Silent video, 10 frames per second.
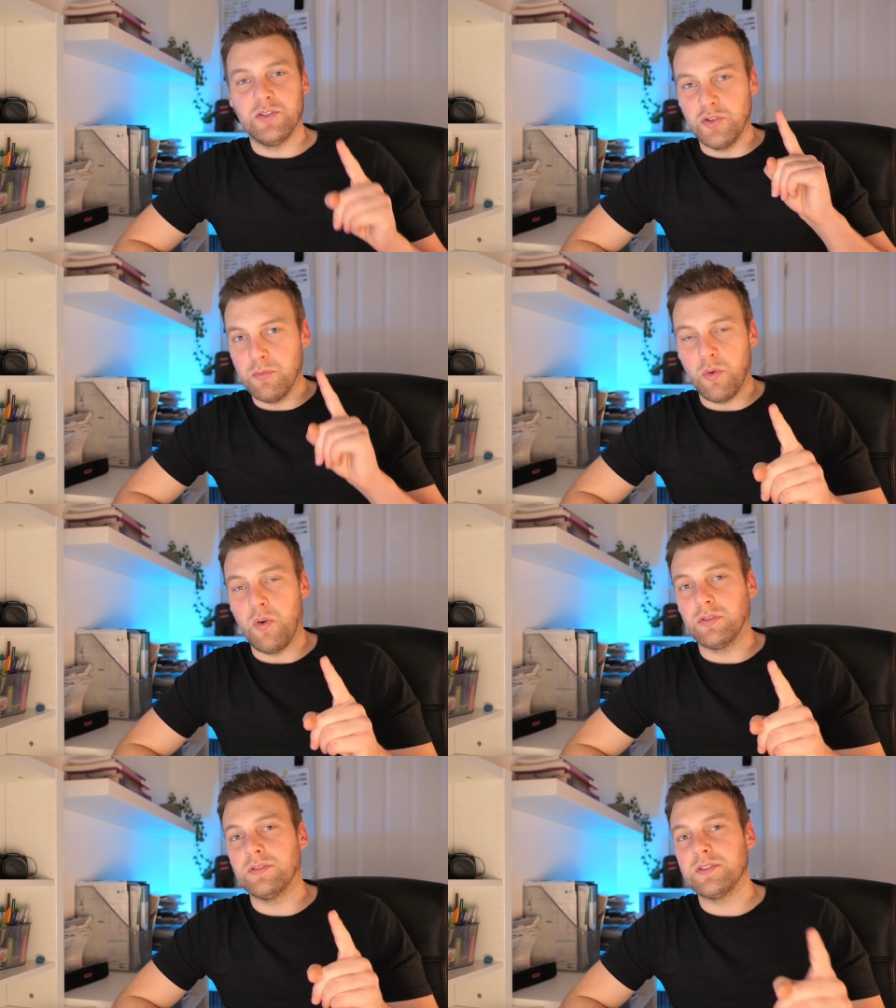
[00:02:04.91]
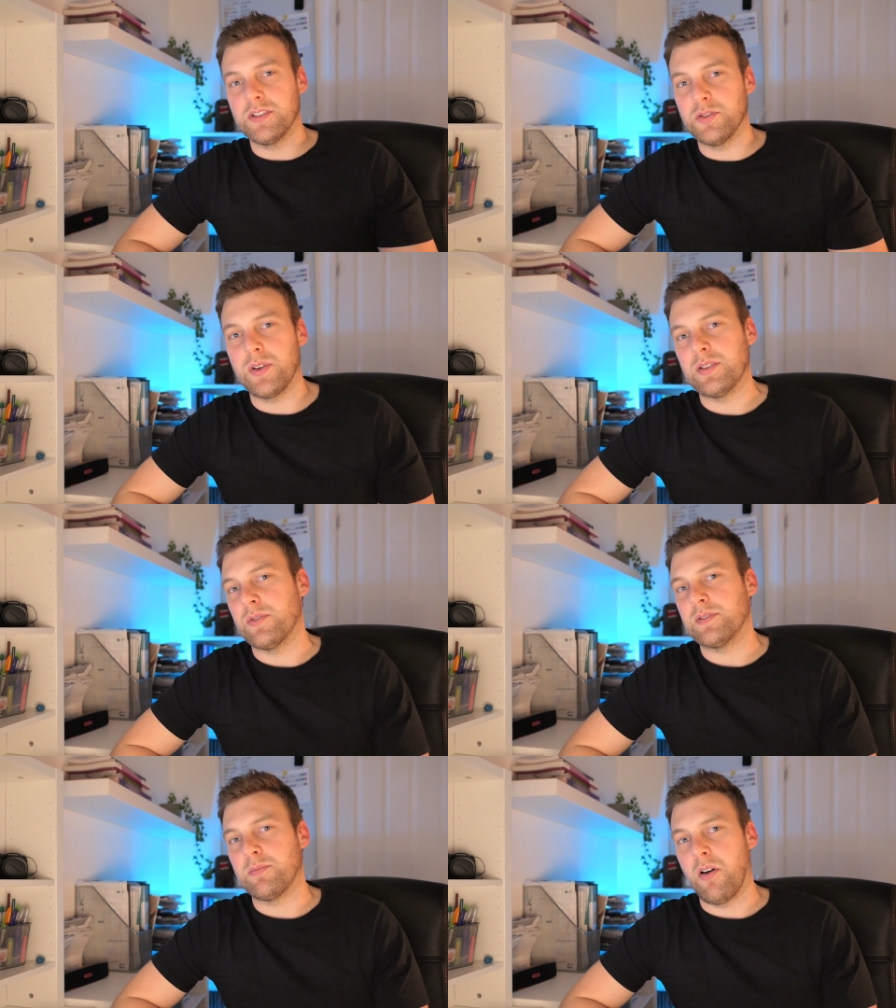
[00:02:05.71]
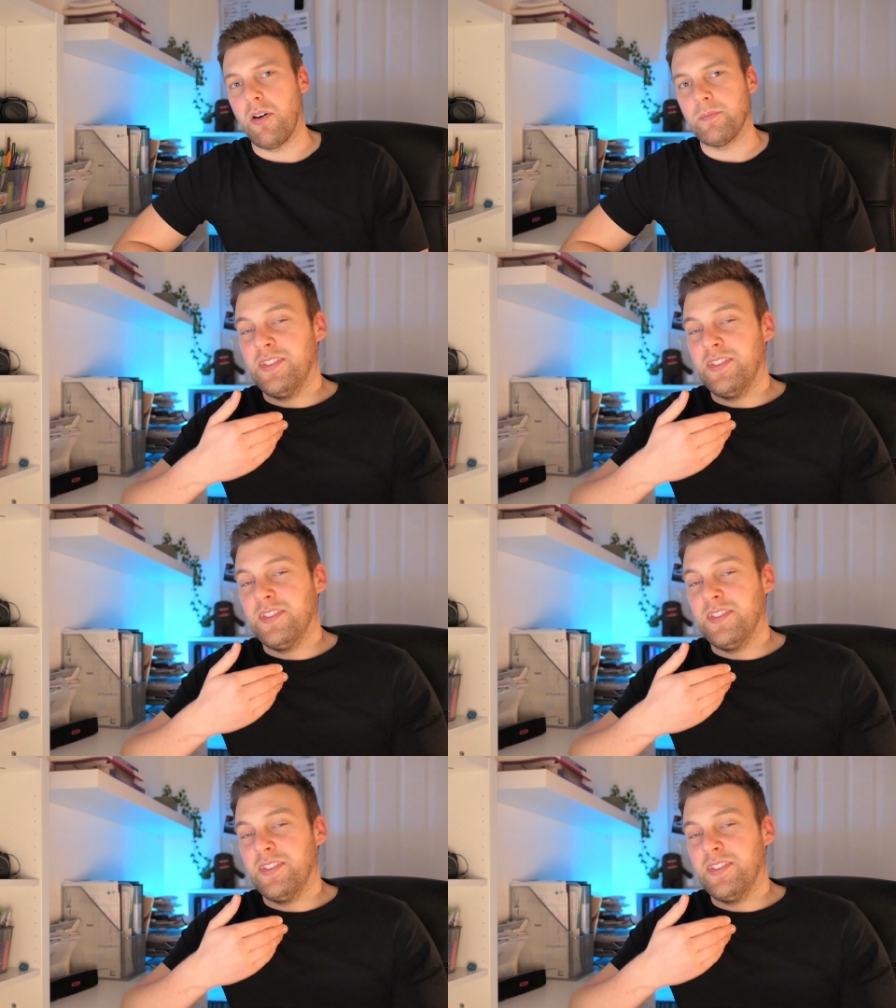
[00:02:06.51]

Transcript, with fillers: Number 1, Suzuki Swift Sport.